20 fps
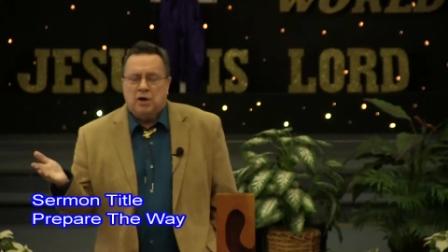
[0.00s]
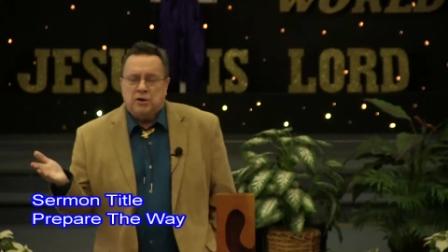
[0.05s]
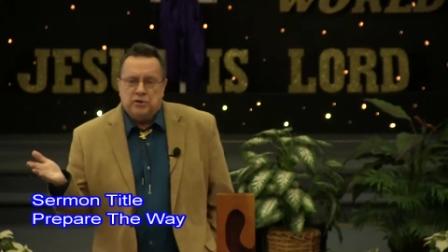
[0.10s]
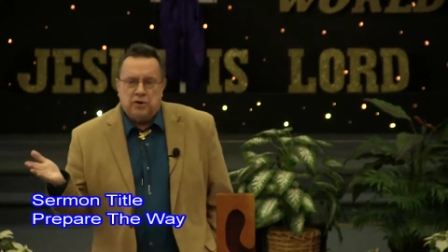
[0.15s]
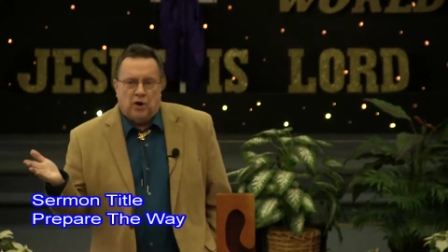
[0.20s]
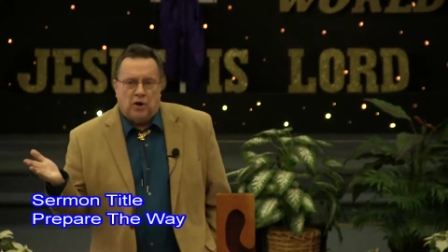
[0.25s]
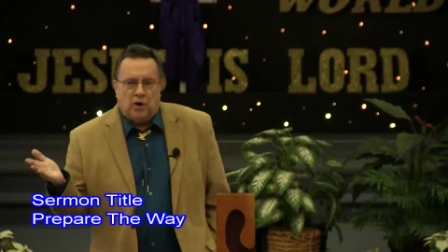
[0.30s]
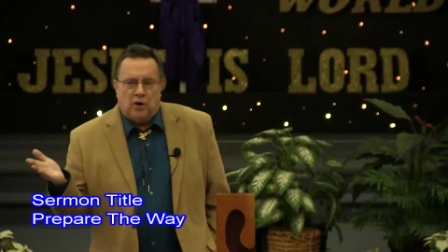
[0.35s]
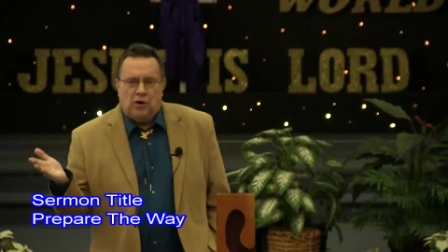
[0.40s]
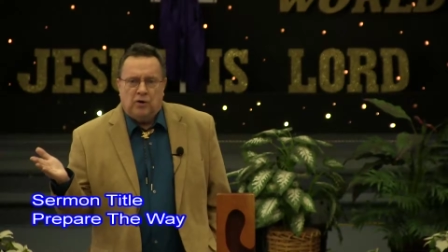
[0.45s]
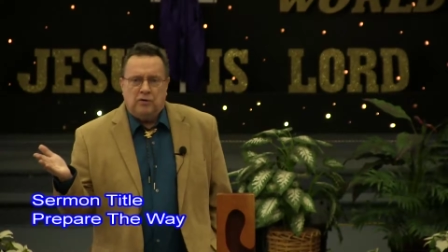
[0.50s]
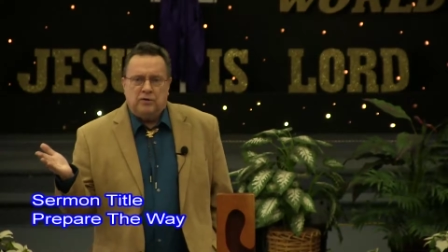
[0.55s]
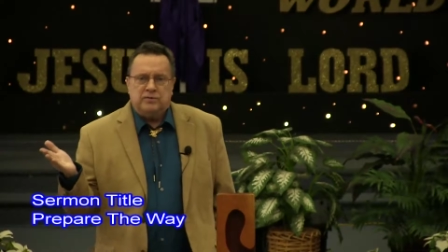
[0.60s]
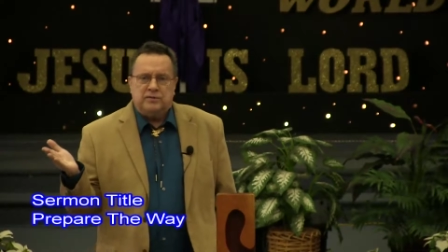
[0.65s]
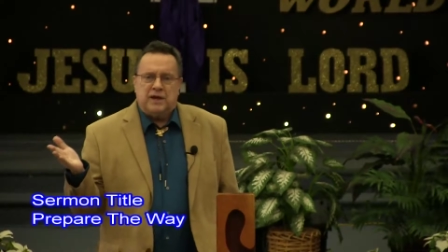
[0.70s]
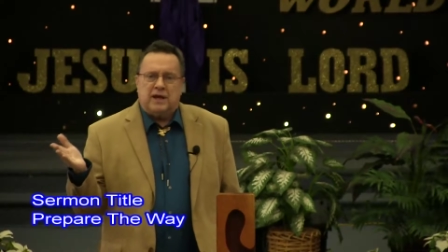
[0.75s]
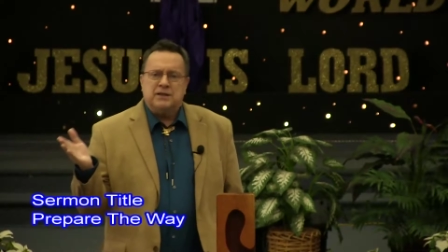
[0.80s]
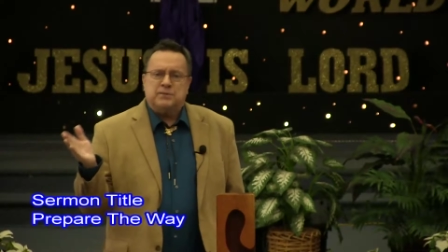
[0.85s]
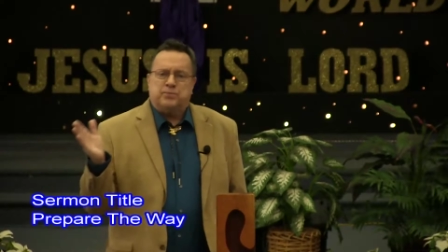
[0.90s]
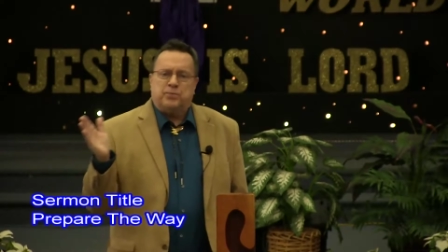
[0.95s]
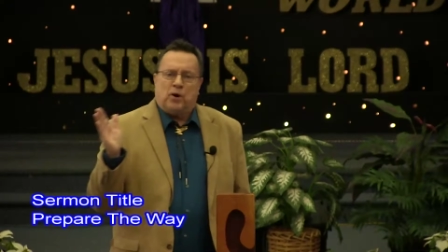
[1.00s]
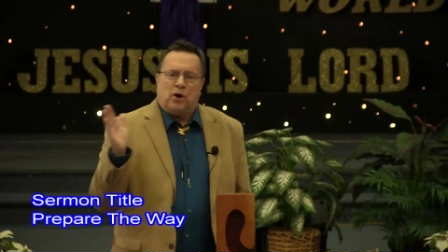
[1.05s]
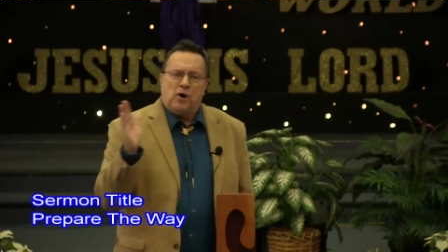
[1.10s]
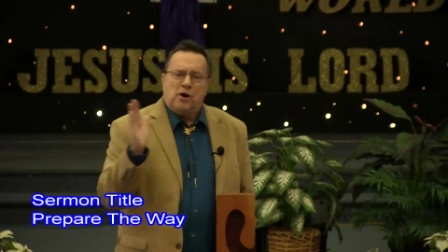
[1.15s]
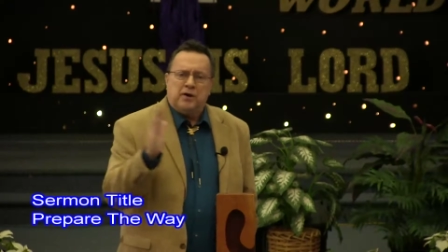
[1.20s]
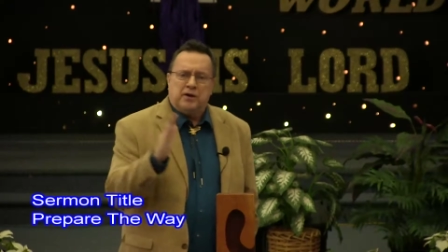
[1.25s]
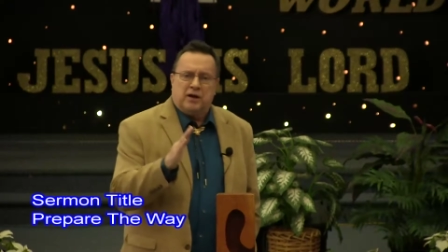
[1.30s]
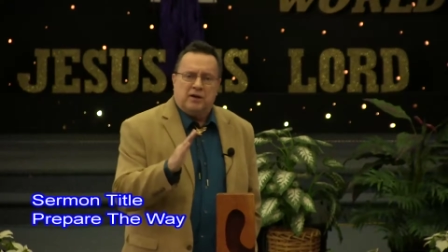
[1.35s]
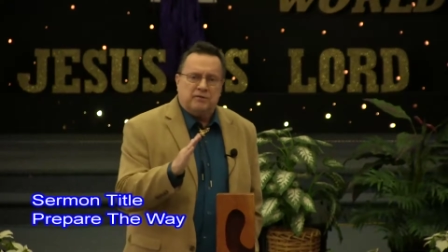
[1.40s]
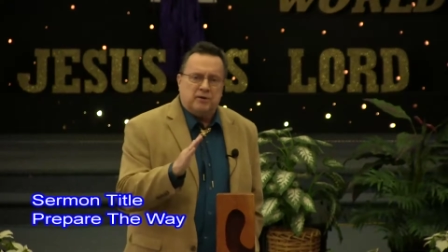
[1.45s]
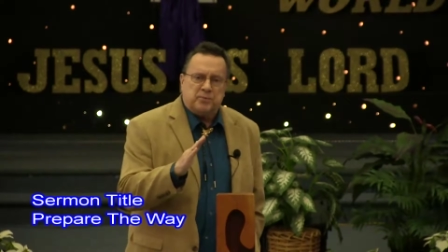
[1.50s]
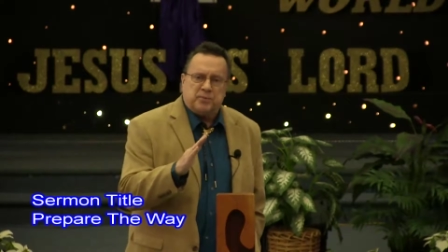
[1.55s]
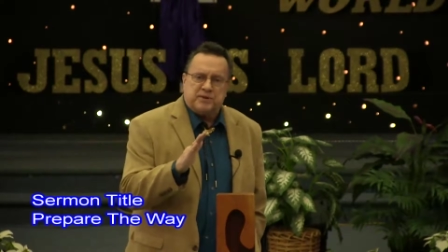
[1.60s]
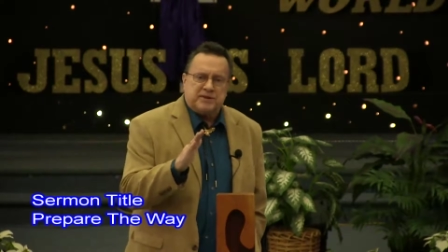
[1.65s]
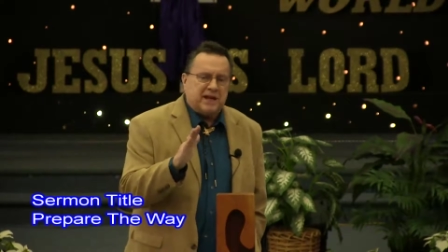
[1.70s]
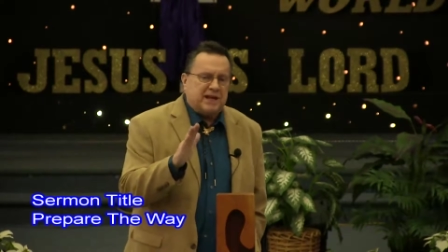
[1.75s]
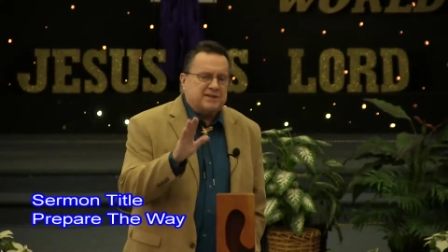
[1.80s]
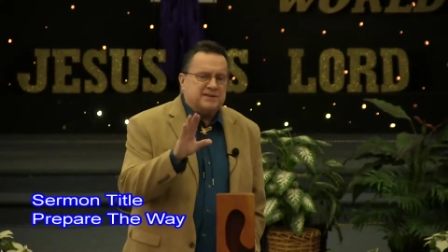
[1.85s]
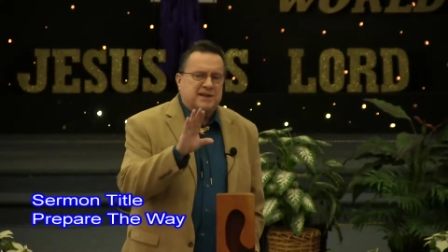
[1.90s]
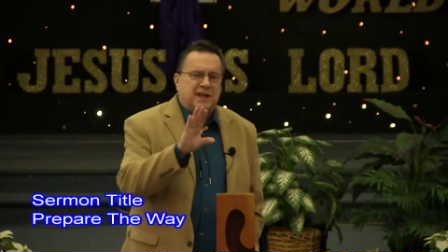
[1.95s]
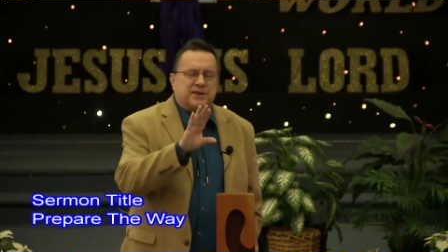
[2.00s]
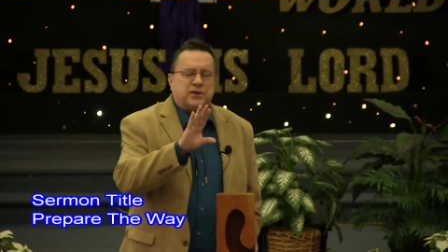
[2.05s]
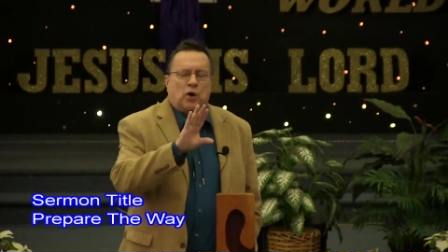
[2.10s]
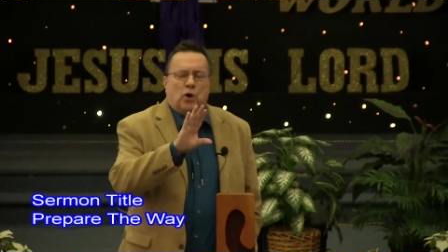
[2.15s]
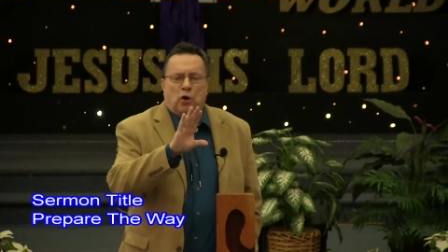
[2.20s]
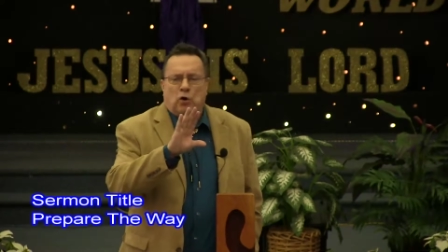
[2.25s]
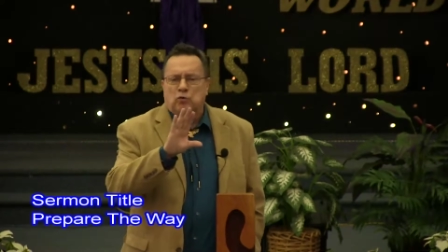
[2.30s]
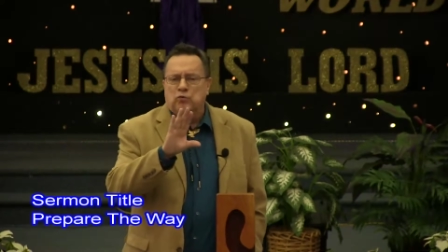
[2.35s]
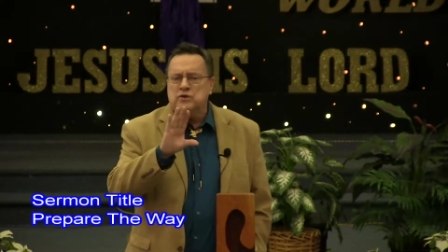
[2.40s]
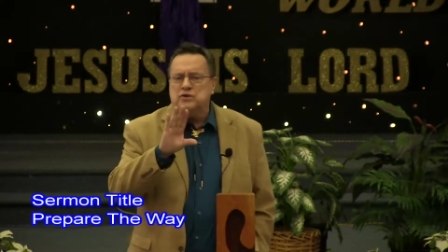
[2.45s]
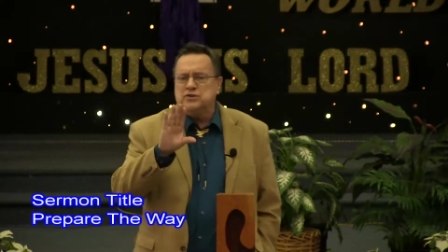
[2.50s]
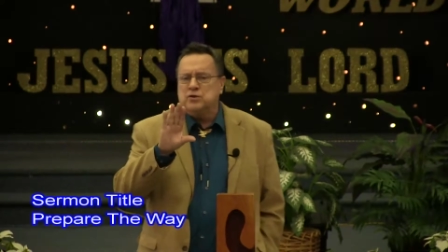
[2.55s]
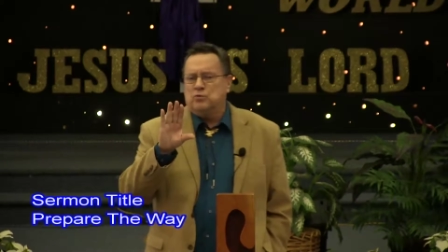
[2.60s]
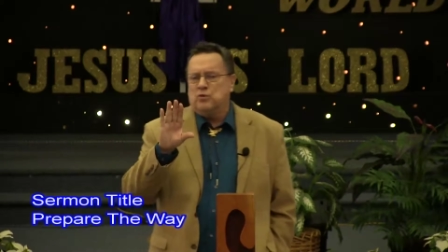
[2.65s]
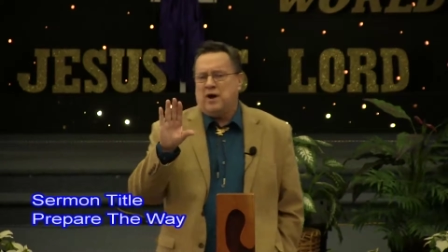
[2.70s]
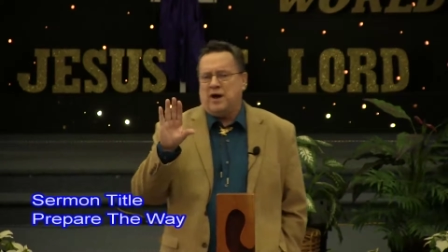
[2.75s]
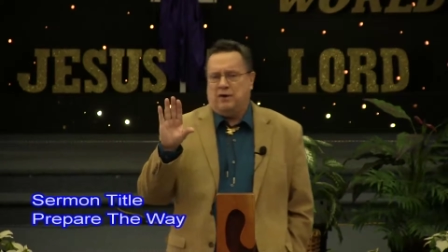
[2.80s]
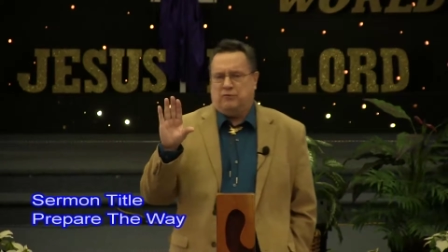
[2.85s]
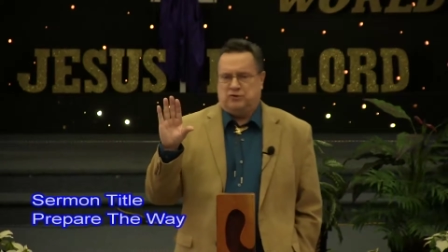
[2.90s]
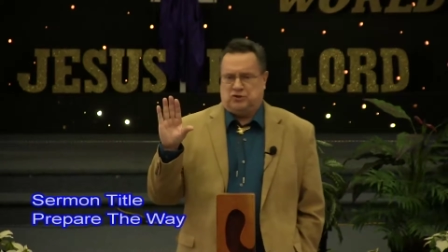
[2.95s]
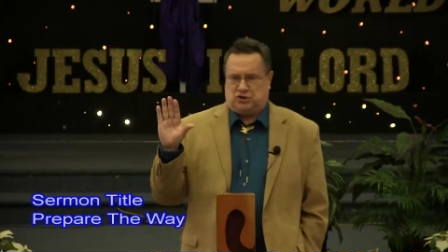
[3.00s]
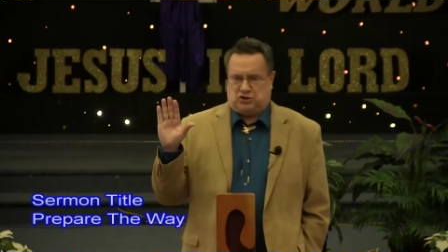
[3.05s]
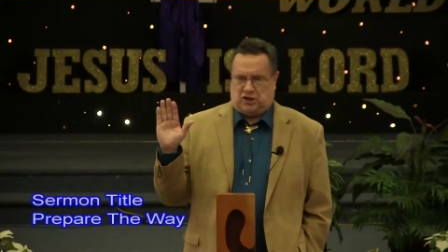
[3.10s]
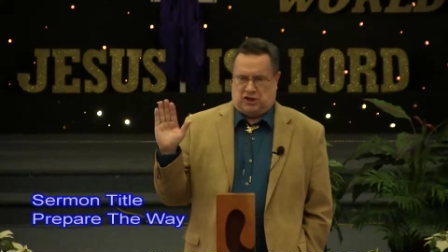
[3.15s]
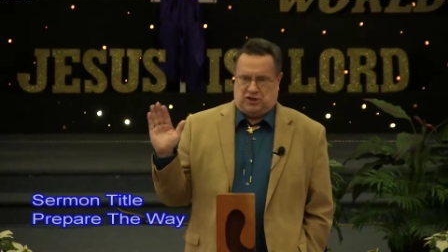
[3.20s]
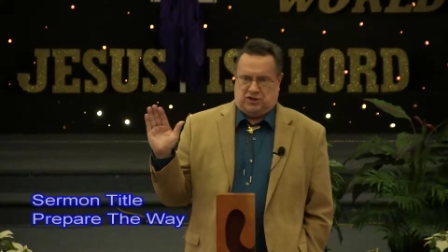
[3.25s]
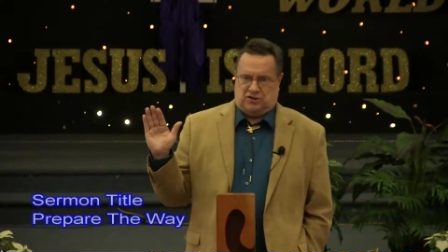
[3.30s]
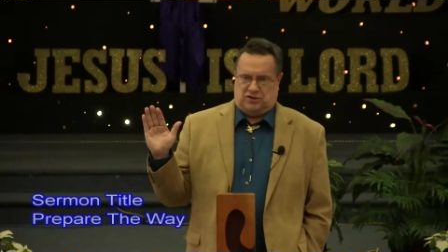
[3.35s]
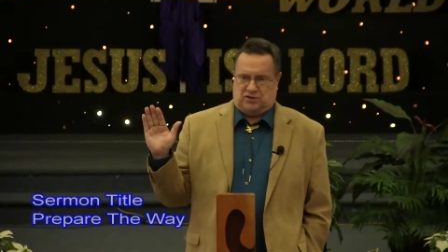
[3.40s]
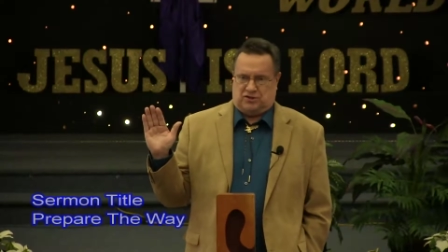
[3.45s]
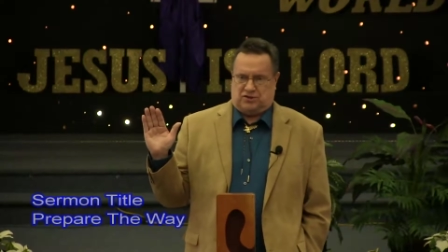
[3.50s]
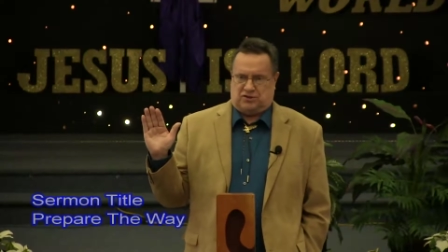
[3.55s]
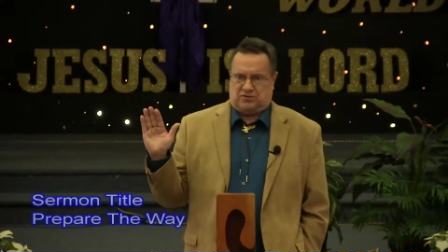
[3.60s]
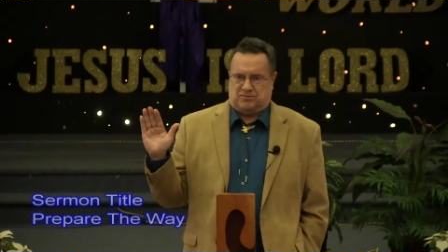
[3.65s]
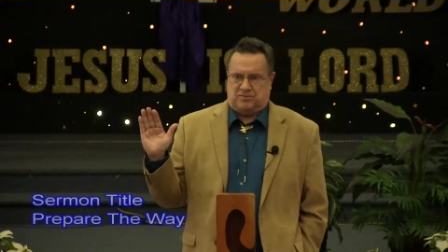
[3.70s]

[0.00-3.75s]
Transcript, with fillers: No, that's part of it, but that's not the whole reason why it was changed.